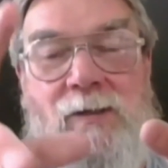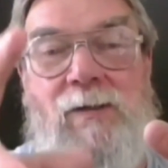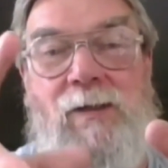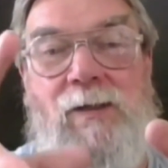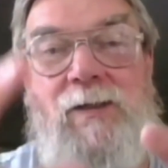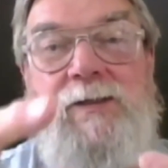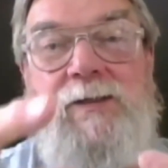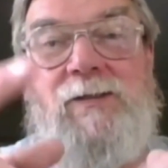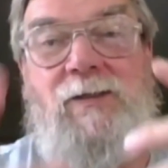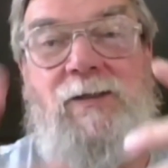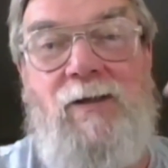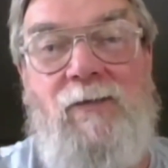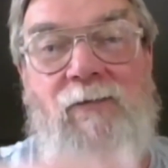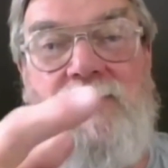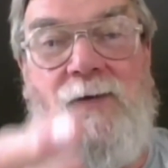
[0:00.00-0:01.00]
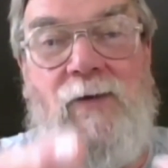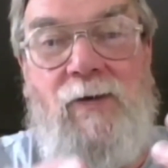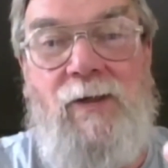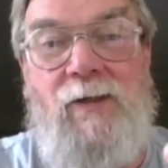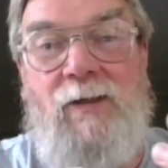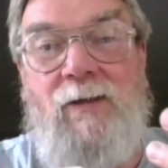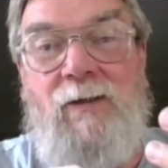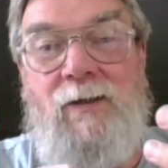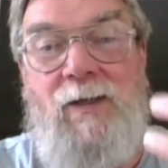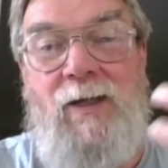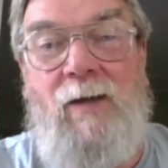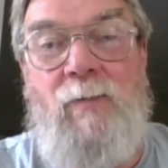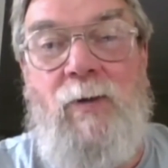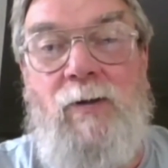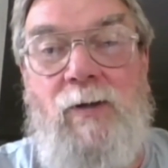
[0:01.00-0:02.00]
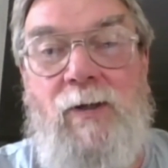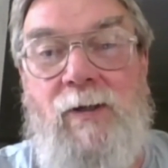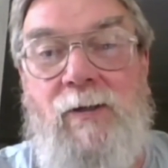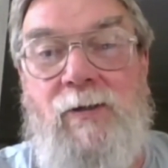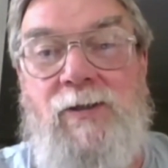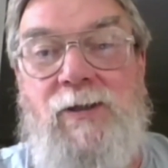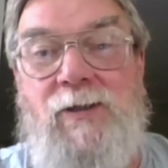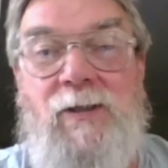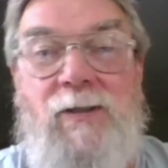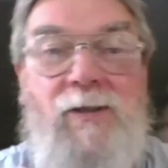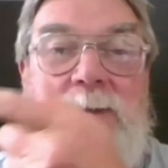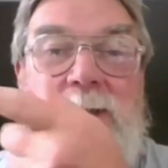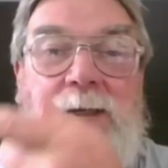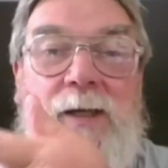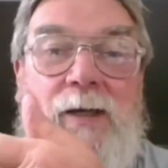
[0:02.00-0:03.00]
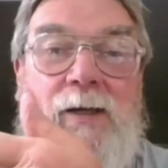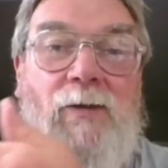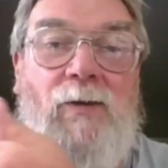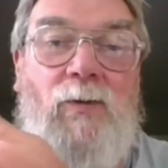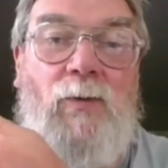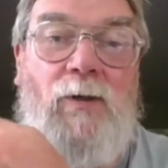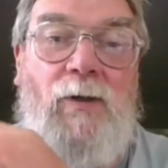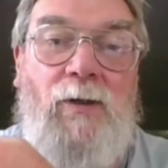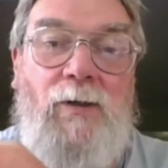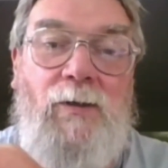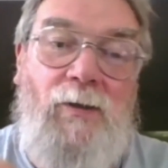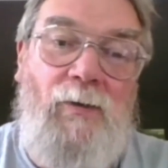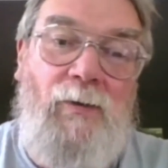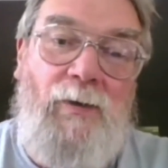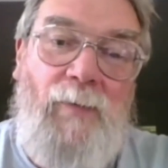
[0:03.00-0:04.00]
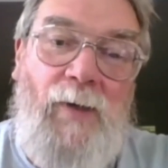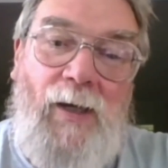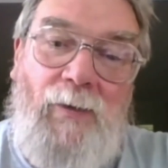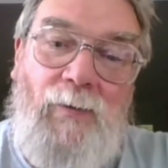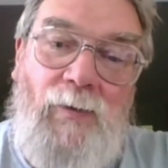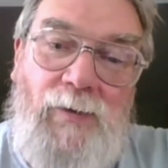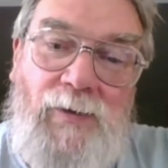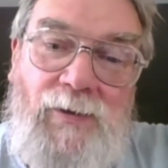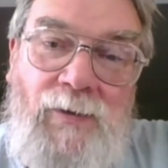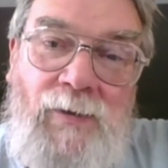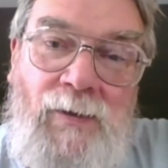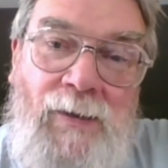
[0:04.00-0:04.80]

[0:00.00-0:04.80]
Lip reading: is converting chemical energy into mechanical work, going backwards.